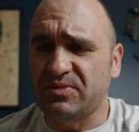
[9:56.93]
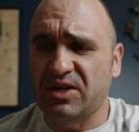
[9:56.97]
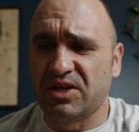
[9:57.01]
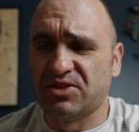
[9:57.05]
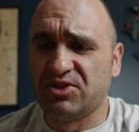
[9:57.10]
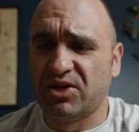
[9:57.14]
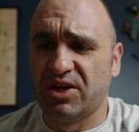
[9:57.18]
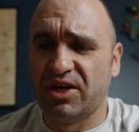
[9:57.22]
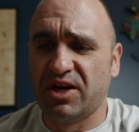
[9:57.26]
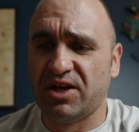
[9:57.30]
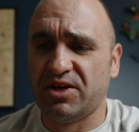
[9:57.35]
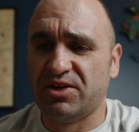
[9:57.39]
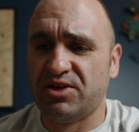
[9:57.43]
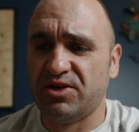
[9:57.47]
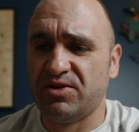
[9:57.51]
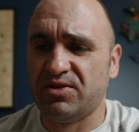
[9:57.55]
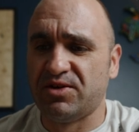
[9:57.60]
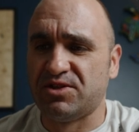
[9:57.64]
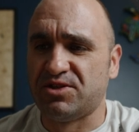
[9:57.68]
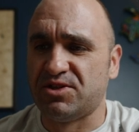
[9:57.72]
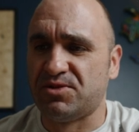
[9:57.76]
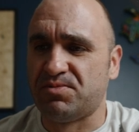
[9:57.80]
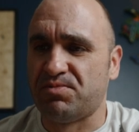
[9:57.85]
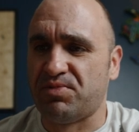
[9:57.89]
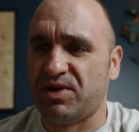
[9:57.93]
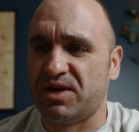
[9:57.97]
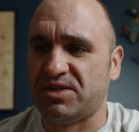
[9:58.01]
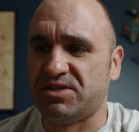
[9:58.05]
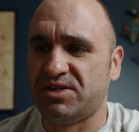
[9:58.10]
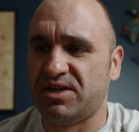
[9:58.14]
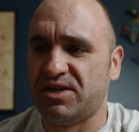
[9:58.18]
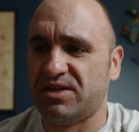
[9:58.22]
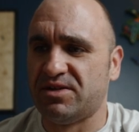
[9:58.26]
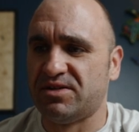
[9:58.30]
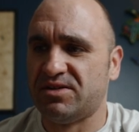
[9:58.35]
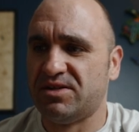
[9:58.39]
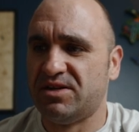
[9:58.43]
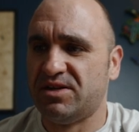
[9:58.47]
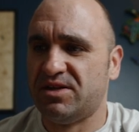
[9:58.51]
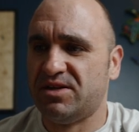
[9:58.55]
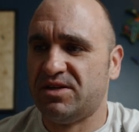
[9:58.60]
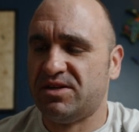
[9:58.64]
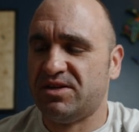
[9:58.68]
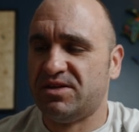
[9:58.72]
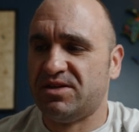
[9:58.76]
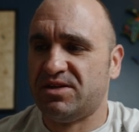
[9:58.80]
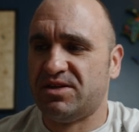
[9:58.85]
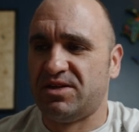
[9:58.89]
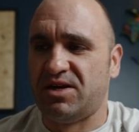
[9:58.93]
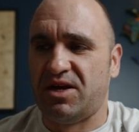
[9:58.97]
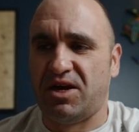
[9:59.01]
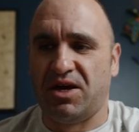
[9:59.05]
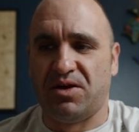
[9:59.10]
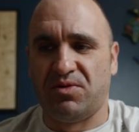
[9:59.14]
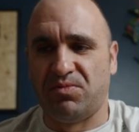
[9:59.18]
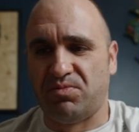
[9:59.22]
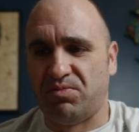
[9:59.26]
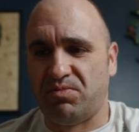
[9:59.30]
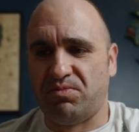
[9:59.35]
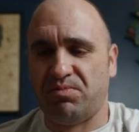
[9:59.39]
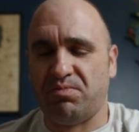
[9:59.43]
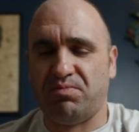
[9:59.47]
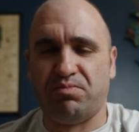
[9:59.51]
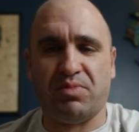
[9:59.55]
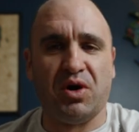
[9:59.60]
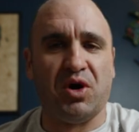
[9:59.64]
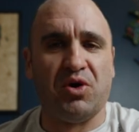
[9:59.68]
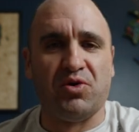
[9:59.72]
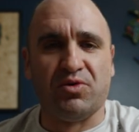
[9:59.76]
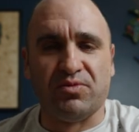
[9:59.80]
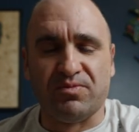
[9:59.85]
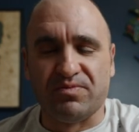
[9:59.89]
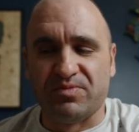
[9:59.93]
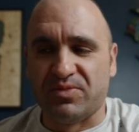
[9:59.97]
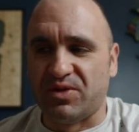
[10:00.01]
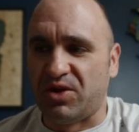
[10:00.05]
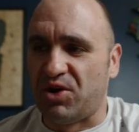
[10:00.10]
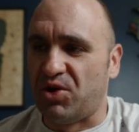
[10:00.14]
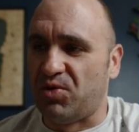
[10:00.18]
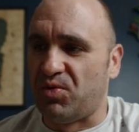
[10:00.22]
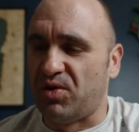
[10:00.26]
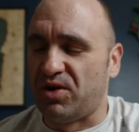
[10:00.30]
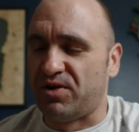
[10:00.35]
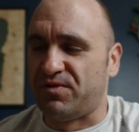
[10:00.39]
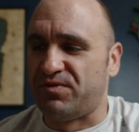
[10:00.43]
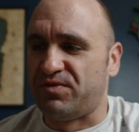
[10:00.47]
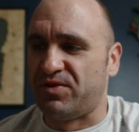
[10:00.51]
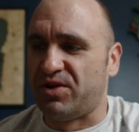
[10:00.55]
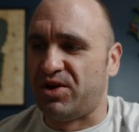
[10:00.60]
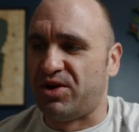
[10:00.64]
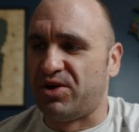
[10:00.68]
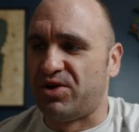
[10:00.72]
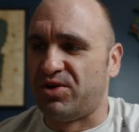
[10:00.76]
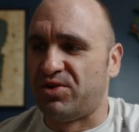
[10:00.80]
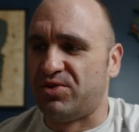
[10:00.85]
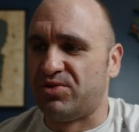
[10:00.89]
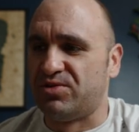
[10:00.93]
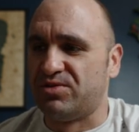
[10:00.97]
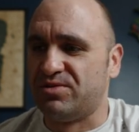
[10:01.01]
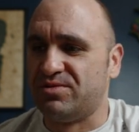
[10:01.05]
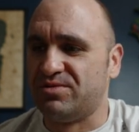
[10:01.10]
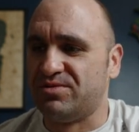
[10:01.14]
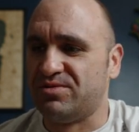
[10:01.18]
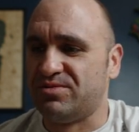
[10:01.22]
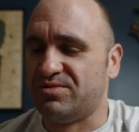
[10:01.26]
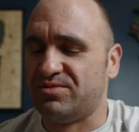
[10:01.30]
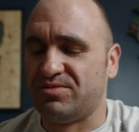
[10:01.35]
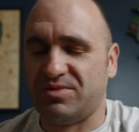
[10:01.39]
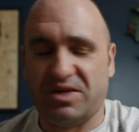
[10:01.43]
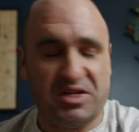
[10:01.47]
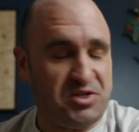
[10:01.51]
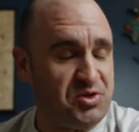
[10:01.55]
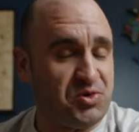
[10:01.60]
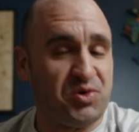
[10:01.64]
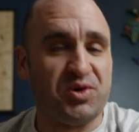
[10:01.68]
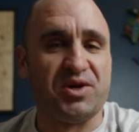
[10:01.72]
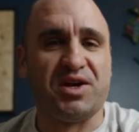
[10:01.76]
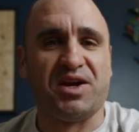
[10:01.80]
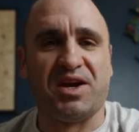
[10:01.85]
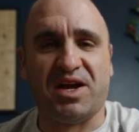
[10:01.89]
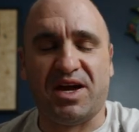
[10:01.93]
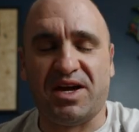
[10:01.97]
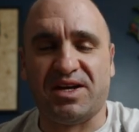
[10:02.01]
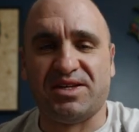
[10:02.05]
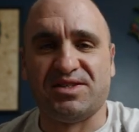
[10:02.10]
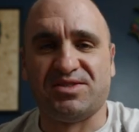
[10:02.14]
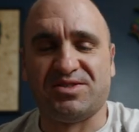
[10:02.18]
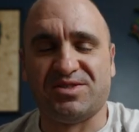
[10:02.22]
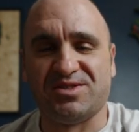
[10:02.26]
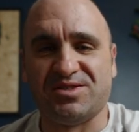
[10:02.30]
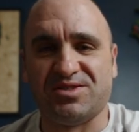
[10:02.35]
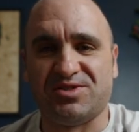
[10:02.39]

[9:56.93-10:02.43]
So what you're gonna do is just press it and boom, your workflow is organized.